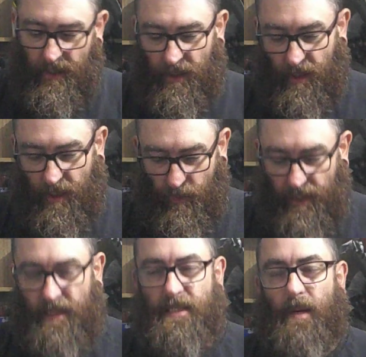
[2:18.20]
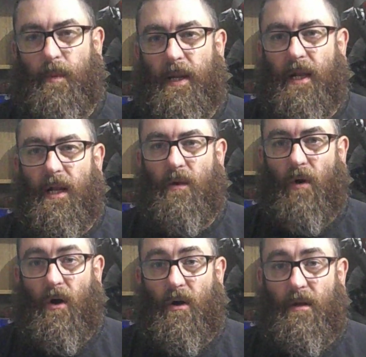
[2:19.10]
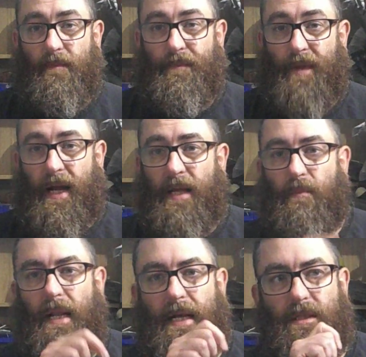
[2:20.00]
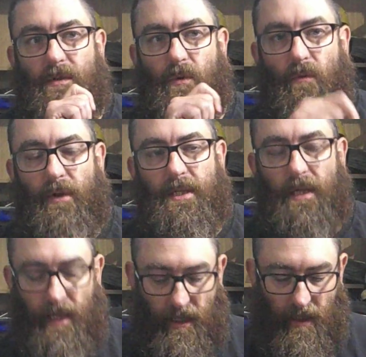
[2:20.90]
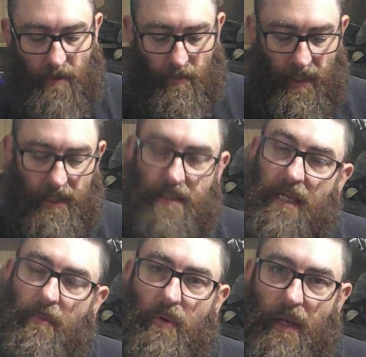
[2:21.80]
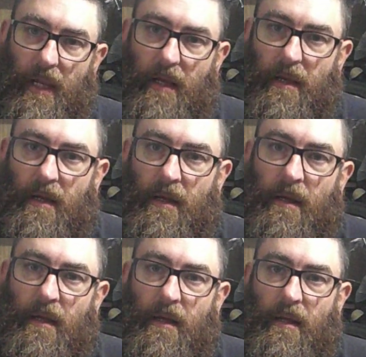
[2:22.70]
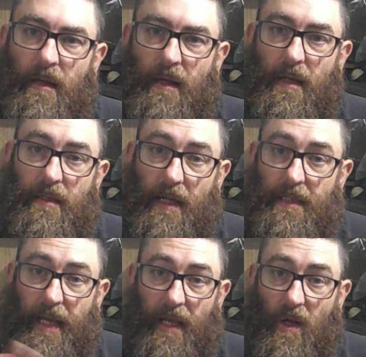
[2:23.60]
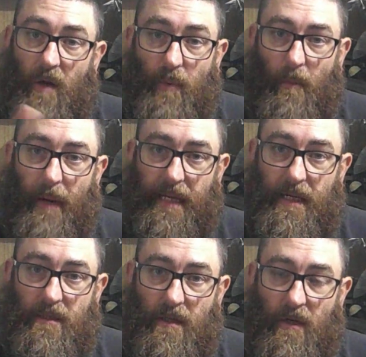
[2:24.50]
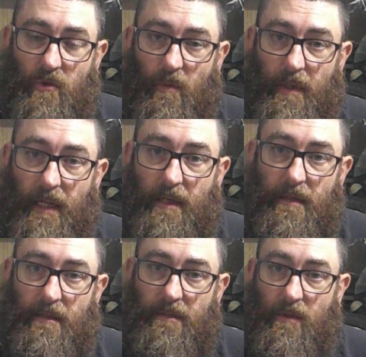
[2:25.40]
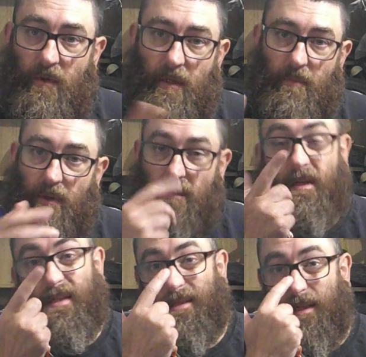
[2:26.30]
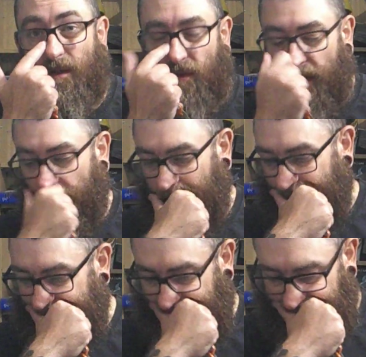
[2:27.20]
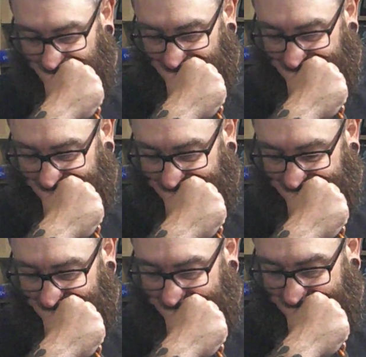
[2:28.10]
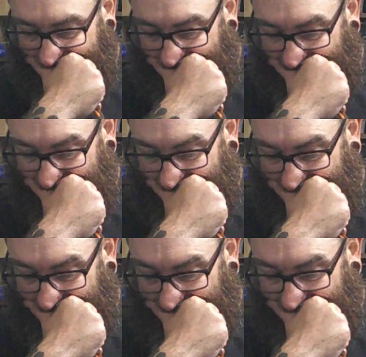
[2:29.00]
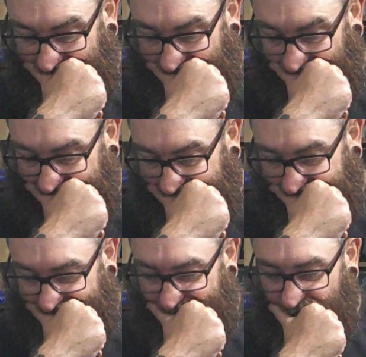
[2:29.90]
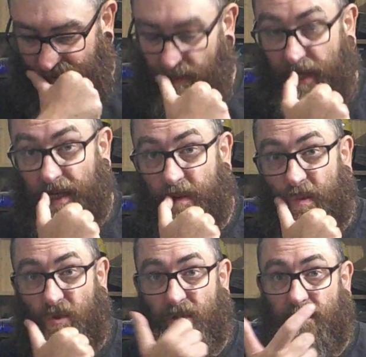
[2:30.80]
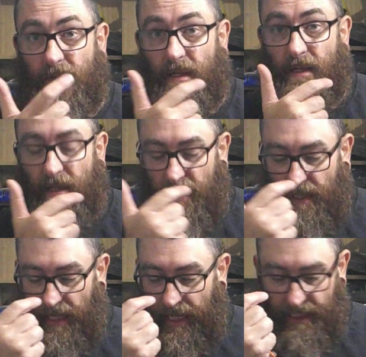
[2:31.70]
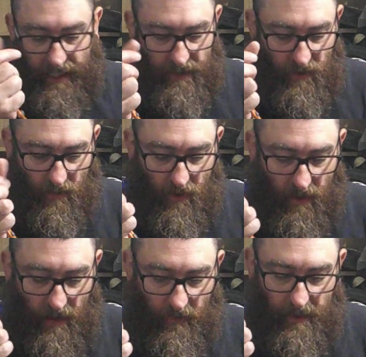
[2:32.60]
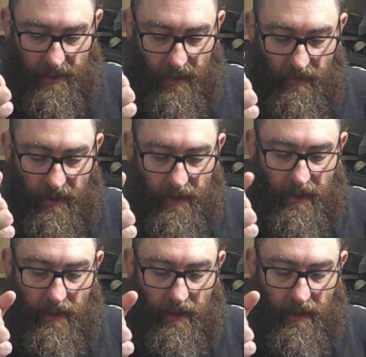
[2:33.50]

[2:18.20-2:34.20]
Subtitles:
I could build it separately and glue it on. I had plans to originally build it separately and take it off, put magnets on it or something like that. So I could still do that, like. Let me see. Another two different parts. I'm just adding extra work on for myself, aren't I?